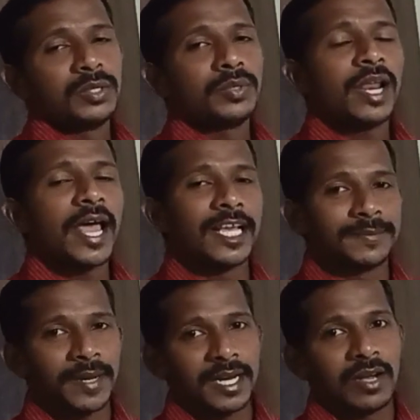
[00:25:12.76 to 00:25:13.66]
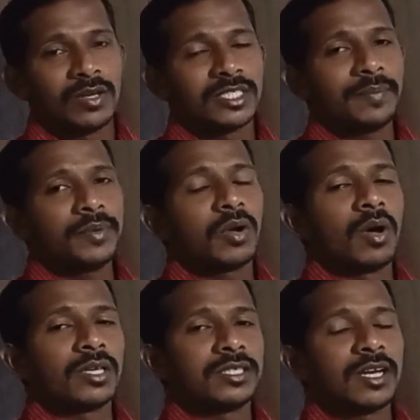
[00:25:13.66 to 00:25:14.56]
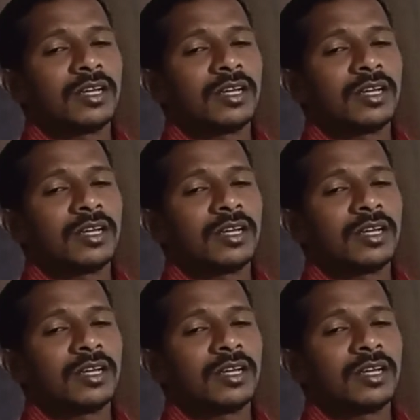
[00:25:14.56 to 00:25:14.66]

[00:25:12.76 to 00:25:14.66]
dual aspect concept, cost